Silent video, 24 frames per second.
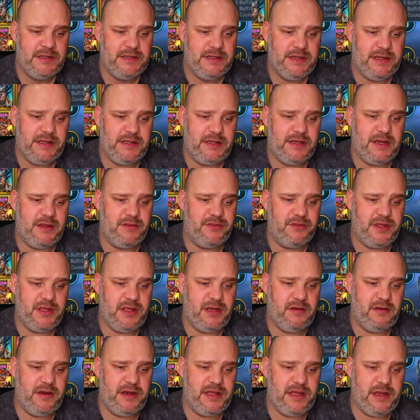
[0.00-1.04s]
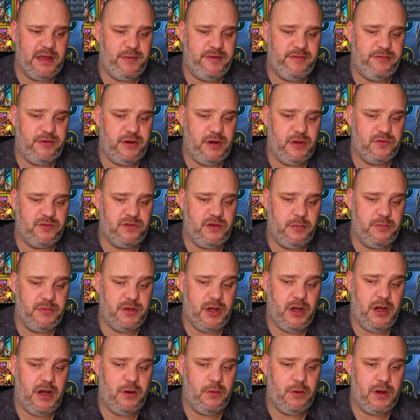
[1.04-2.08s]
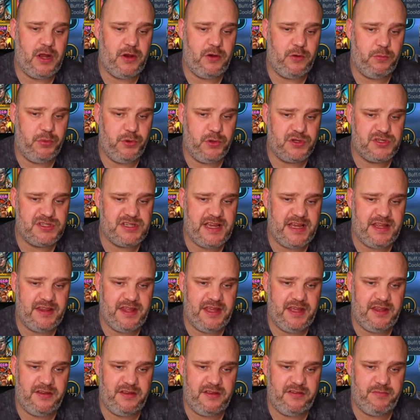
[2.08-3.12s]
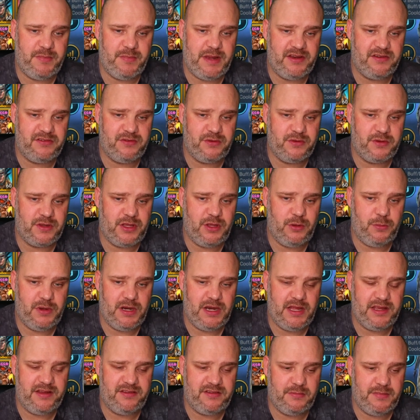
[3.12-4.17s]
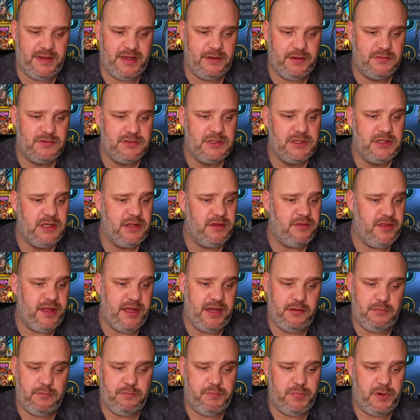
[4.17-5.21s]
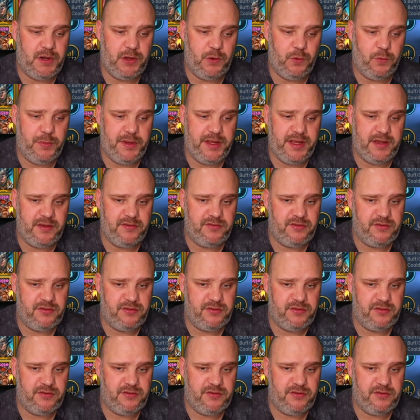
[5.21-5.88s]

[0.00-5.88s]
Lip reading: and you don't think you're likely to get one for a long time, you've got a whole load of books sat there that you've managed to accumulate somehow, then by all means,